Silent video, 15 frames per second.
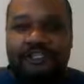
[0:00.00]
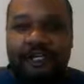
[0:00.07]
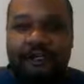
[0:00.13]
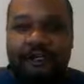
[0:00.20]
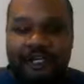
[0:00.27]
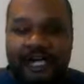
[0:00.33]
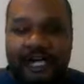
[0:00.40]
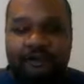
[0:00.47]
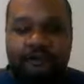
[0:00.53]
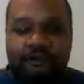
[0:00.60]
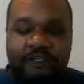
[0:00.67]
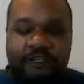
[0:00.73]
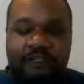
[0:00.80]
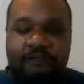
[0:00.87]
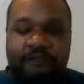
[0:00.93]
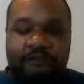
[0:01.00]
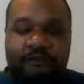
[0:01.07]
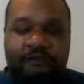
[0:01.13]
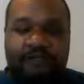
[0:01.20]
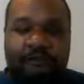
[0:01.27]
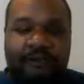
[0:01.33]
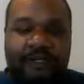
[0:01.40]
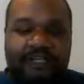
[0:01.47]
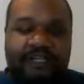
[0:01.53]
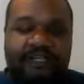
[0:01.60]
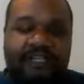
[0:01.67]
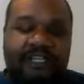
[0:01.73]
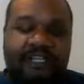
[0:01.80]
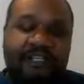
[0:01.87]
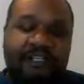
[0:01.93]
you know, not only are you doing the
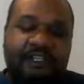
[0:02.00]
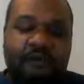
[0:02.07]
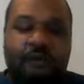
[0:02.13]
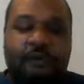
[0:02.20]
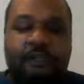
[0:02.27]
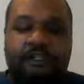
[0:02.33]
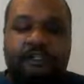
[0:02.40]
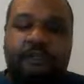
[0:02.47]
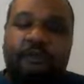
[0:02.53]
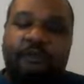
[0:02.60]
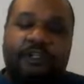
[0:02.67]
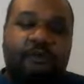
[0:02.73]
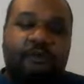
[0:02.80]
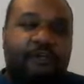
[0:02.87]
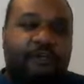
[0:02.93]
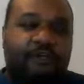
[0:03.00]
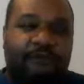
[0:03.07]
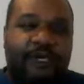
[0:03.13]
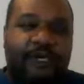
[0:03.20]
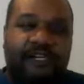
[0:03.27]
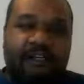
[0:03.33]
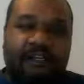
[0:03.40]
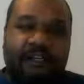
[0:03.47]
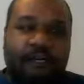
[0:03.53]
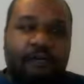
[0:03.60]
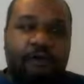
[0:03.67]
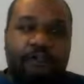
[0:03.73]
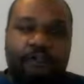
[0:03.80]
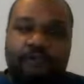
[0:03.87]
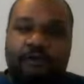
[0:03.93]
thing that you want to do, but you want to find a
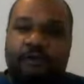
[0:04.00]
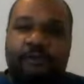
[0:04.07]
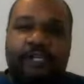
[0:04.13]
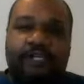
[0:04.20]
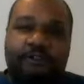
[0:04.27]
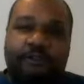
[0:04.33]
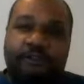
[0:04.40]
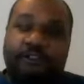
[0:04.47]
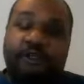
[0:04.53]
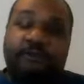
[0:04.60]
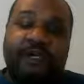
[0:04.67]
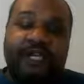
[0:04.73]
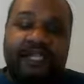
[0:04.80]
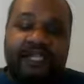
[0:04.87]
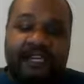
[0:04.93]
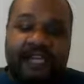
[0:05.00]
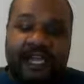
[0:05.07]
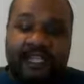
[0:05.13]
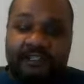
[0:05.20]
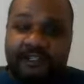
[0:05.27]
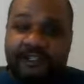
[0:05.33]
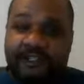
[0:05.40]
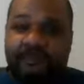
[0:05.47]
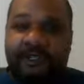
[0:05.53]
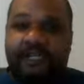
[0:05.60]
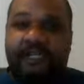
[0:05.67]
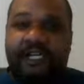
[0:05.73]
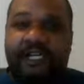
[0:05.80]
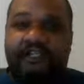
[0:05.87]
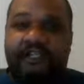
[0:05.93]
coach or a mentor, somebody that has
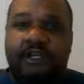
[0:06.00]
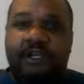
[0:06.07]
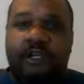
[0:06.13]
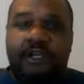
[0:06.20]
experience,